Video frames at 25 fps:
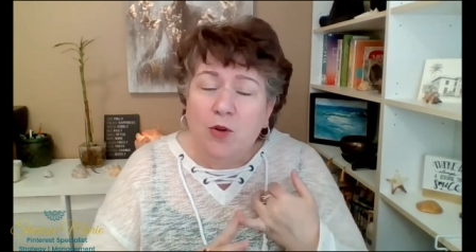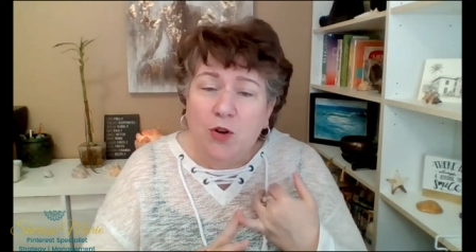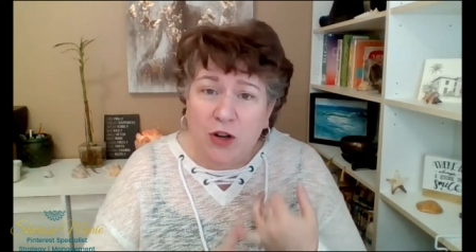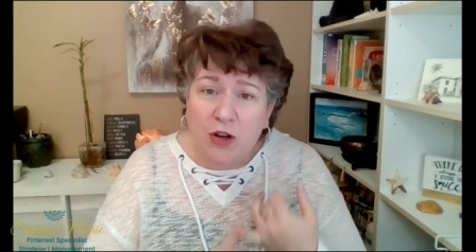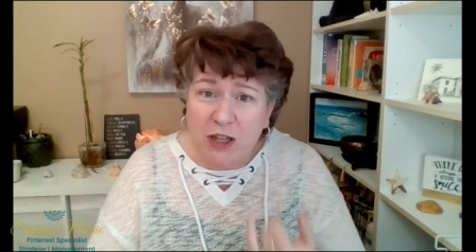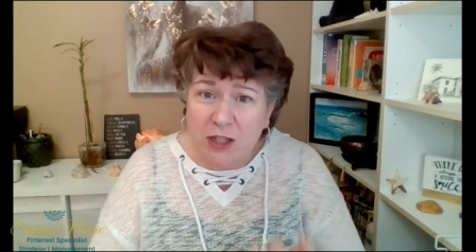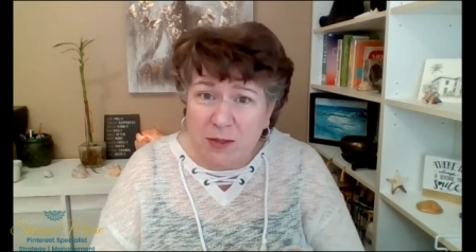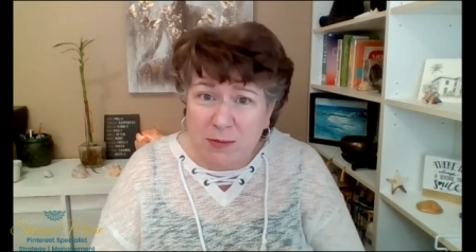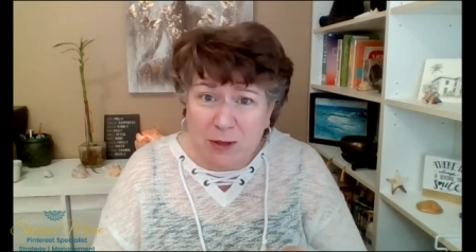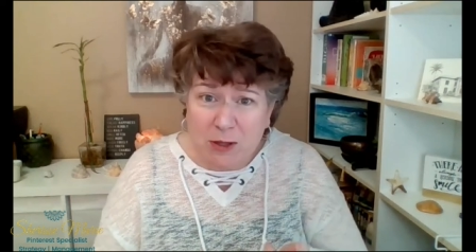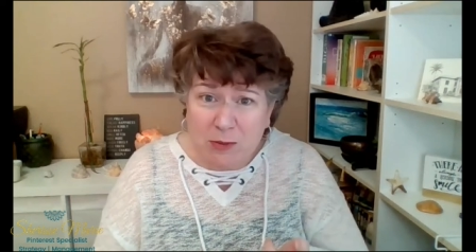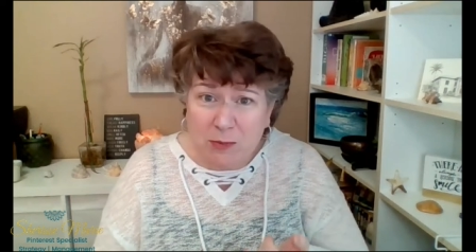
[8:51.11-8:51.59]

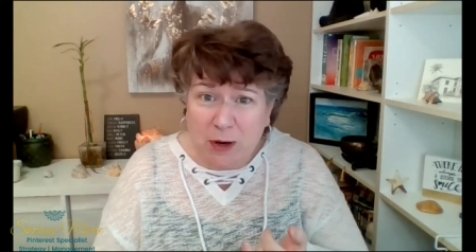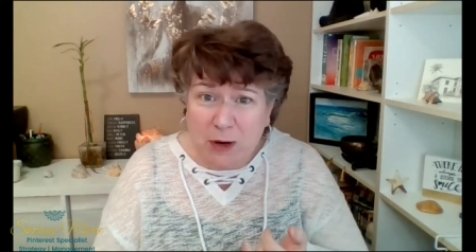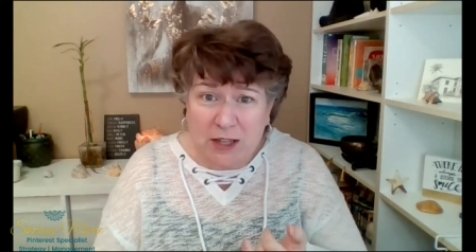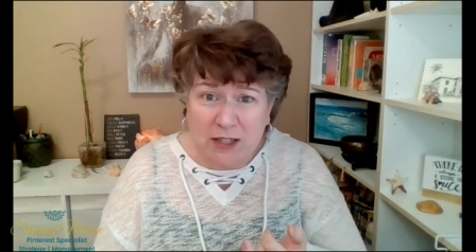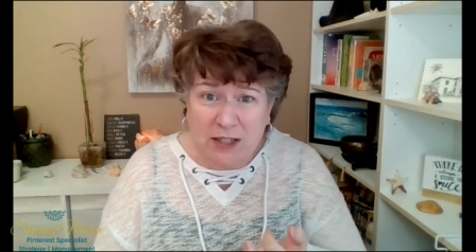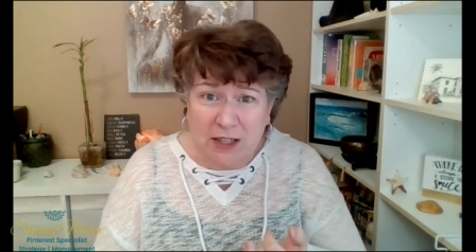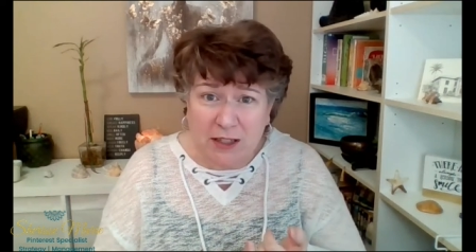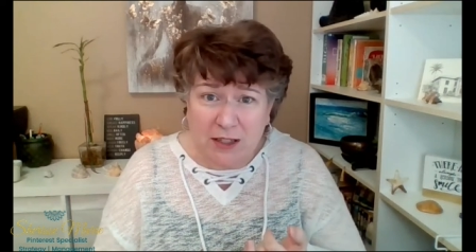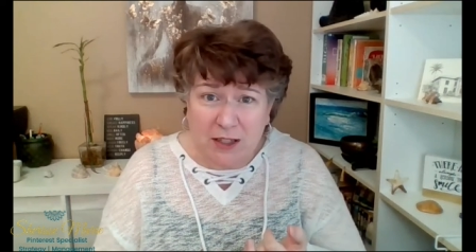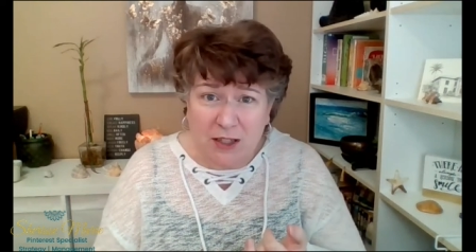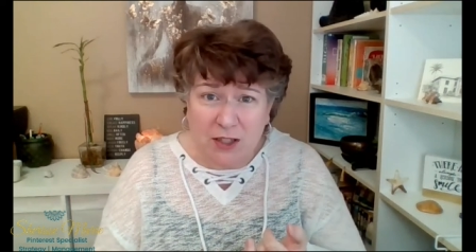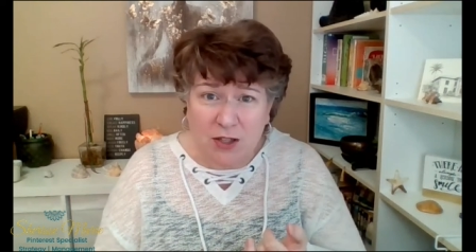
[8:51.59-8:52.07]
Christmas
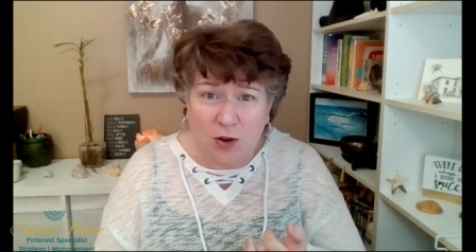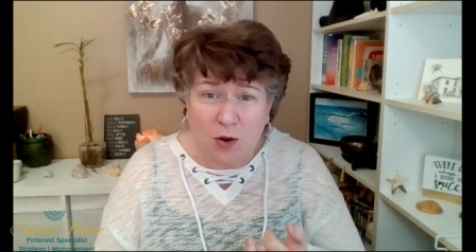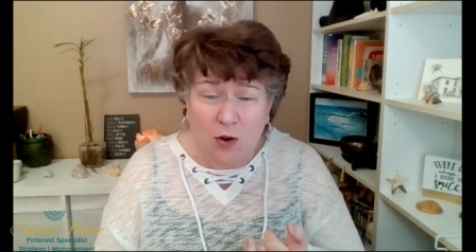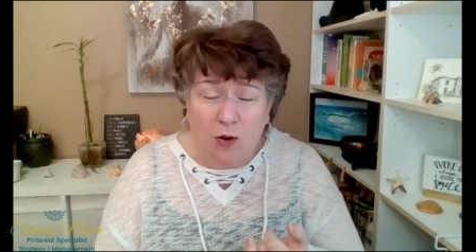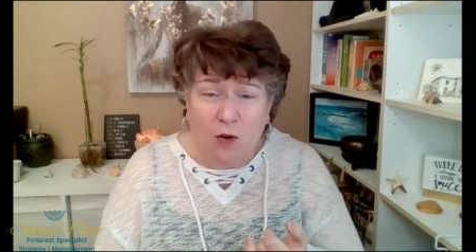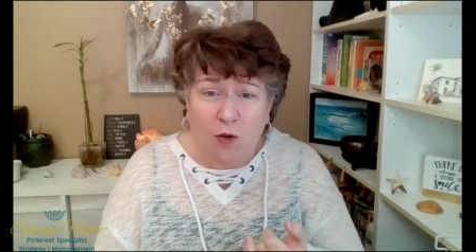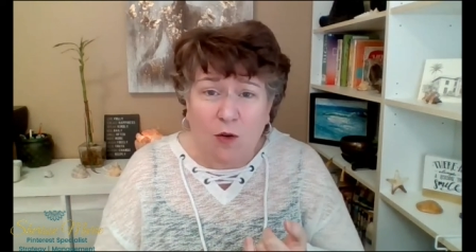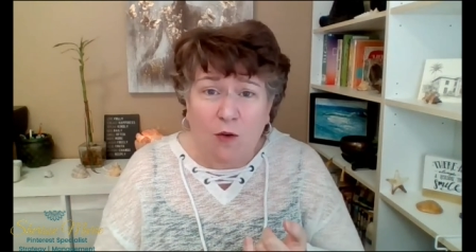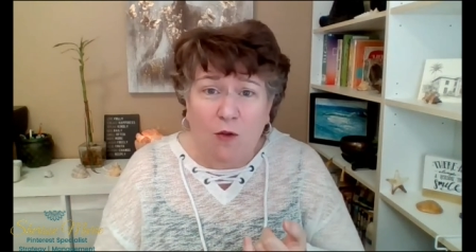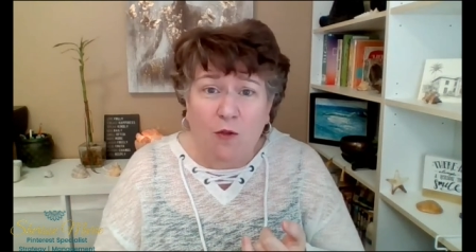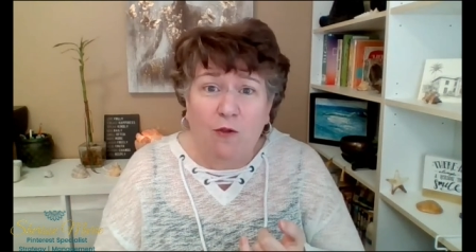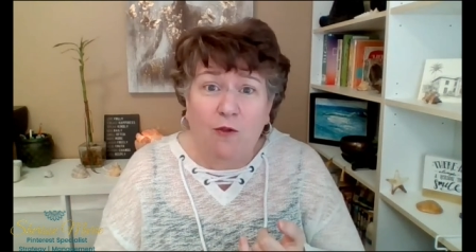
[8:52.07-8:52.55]
presents
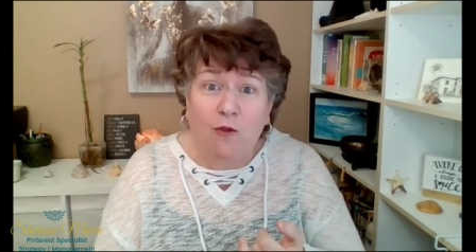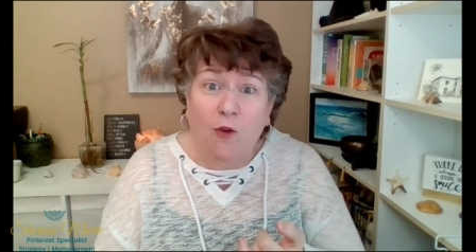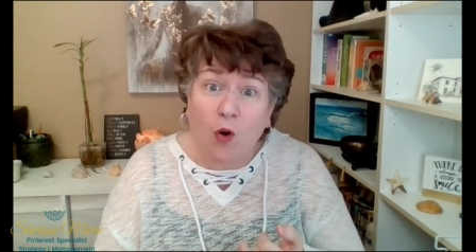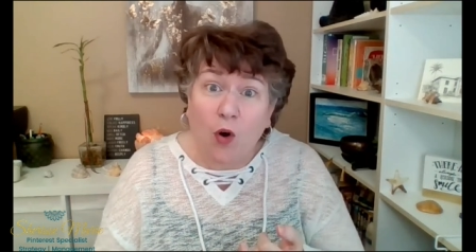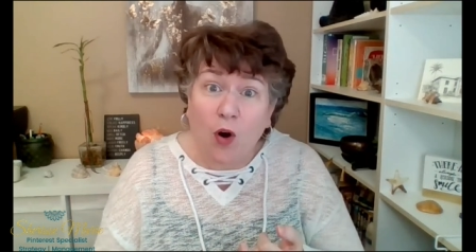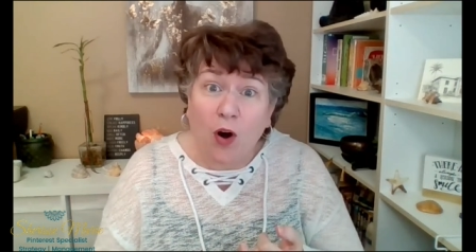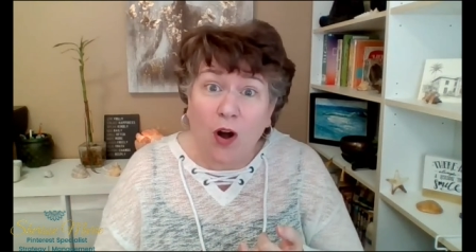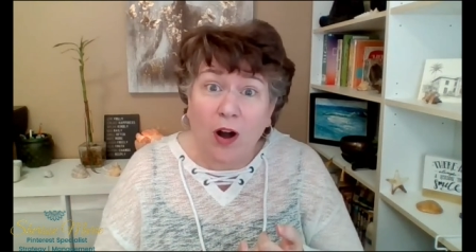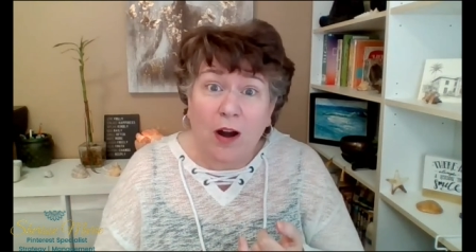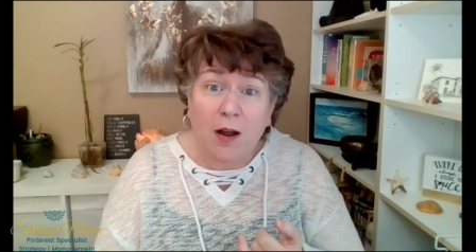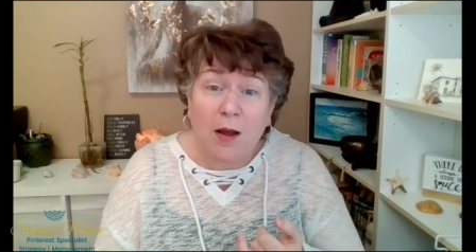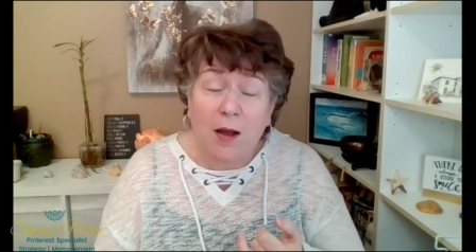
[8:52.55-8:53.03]

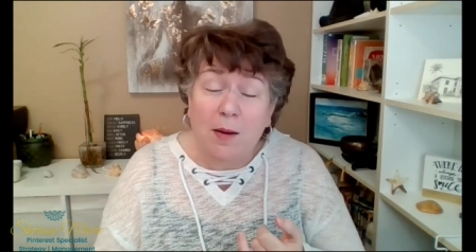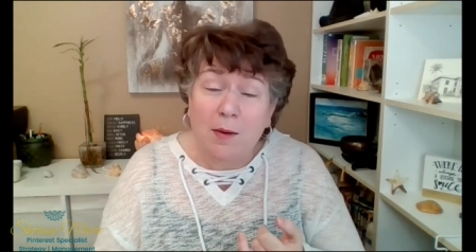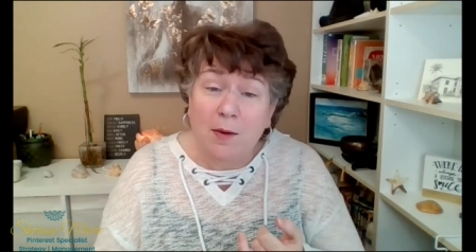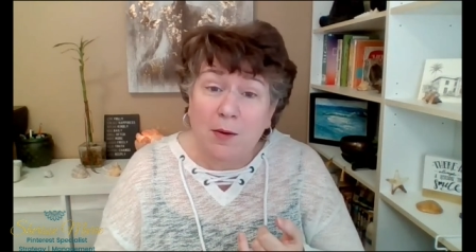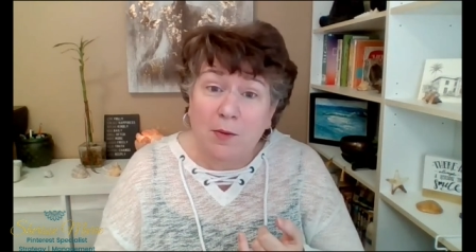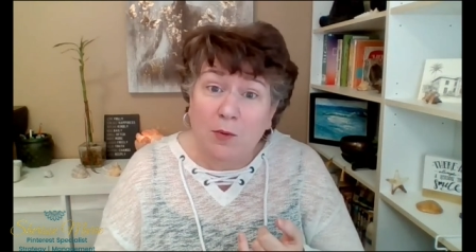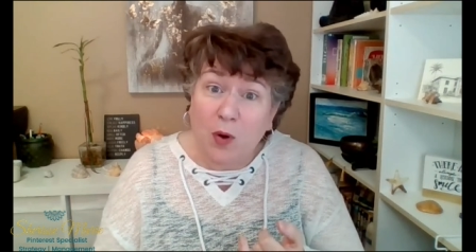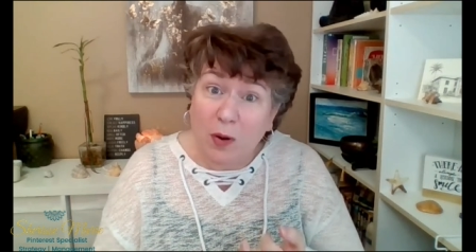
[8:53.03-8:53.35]
for